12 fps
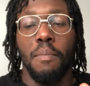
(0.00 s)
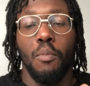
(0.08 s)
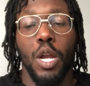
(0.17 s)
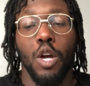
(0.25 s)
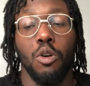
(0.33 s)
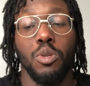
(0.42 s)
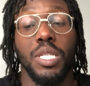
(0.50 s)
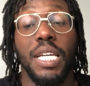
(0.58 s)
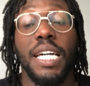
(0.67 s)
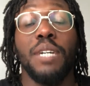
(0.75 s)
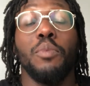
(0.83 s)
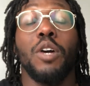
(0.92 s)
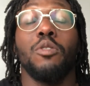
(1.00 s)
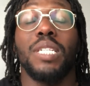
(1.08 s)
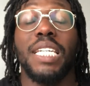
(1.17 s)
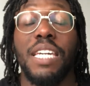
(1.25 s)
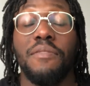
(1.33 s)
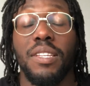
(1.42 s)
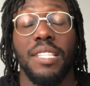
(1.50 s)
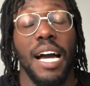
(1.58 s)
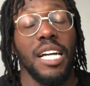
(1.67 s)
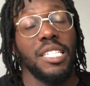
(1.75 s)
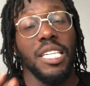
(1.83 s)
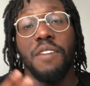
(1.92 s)
When it comes to evening
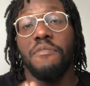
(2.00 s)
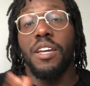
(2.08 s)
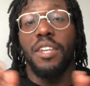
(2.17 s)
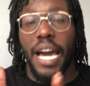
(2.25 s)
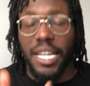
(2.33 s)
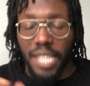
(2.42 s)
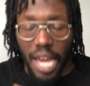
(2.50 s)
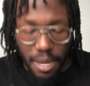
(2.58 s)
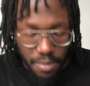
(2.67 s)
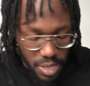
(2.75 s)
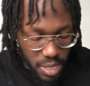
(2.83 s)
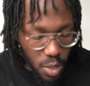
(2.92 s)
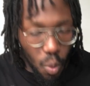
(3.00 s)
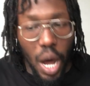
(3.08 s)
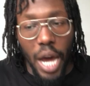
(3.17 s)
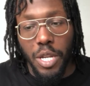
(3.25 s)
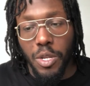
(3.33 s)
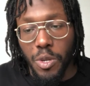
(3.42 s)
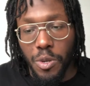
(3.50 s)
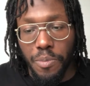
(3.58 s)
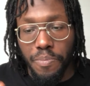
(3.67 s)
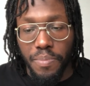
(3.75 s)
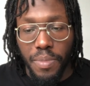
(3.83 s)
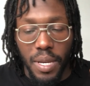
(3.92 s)
times, evening and night times, what I do,
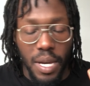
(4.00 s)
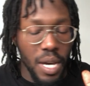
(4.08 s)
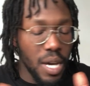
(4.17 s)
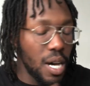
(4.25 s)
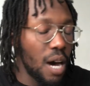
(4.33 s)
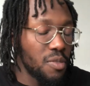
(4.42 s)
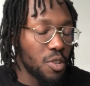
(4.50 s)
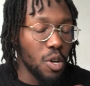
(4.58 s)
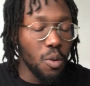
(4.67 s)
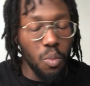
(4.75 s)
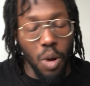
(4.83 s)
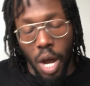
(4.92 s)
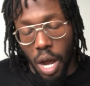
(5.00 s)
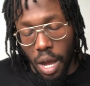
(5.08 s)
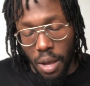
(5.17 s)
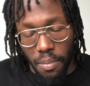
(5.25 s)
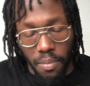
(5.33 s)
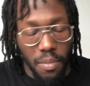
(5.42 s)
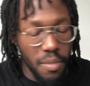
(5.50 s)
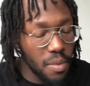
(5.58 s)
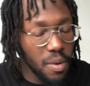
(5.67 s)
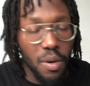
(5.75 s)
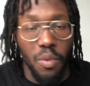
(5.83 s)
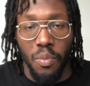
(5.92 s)
of course,
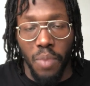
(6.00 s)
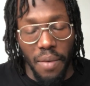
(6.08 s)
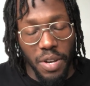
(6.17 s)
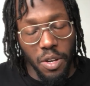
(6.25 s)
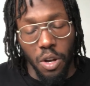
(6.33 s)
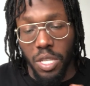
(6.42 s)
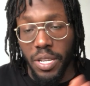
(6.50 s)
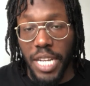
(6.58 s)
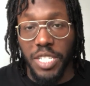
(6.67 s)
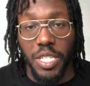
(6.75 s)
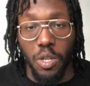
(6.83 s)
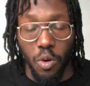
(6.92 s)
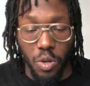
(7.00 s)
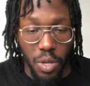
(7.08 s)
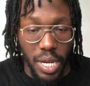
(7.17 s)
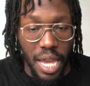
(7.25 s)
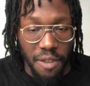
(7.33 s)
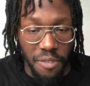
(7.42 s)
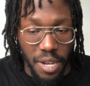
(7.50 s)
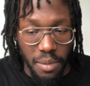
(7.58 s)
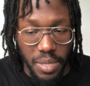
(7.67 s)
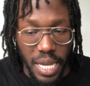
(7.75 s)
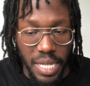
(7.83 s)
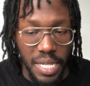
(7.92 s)
whatever the content all done, everything. I'm
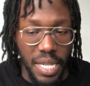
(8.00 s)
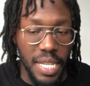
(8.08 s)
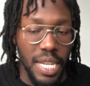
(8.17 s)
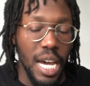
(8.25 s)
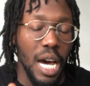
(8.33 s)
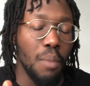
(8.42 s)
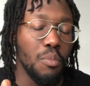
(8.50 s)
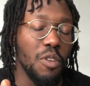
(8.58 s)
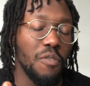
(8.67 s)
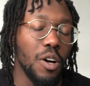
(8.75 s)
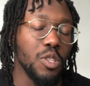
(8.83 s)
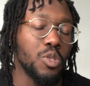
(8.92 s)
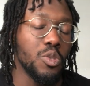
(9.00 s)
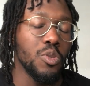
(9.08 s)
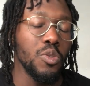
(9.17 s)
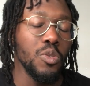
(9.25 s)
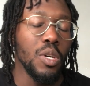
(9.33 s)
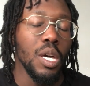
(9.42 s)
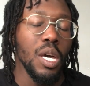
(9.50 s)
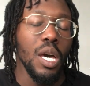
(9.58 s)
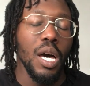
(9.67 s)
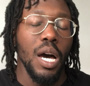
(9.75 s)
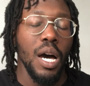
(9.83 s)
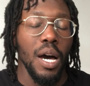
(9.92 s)
saying to you. Then I'll move on to
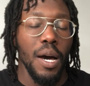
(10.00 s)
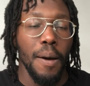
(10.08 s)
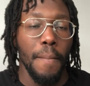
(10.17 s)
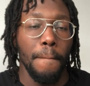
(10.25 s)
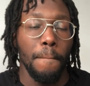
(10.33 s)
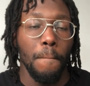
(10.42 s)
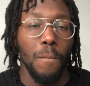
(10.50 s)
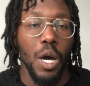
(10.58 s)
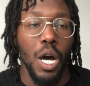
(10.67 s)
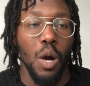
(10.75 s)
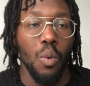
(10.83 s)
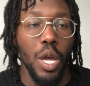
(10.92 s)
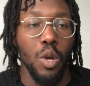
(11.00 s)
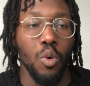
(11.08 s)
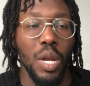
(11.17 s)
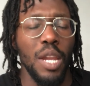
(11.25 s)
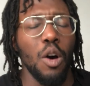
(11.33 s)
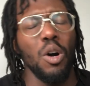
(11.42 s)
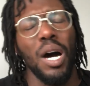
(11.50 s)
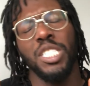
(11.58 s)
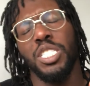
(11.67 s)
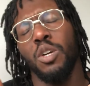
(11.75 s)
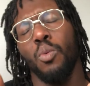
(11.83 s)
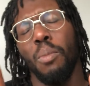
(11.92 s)
what you call it. Oh,
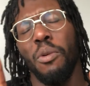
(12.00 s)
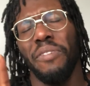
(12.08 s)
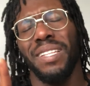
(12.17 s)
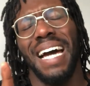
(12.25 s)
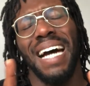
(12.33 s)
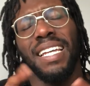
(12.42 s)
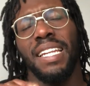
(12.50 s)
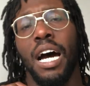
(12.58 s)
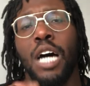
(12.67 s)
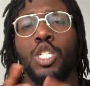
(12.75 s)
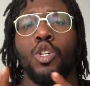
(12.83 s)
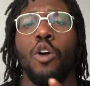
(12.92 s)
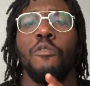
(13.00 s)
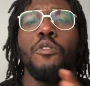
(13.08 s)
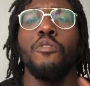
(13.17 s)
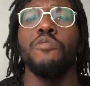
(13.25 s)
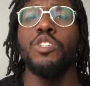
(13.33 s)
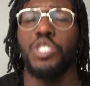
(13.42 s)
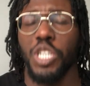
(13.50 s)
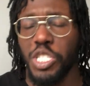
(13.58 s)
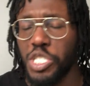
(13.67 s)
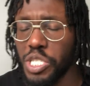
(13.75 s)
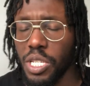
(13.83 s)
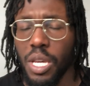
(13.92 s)
actually, one more thing to add in now. I just go for
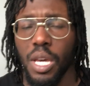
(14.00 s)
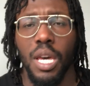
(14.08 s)
research.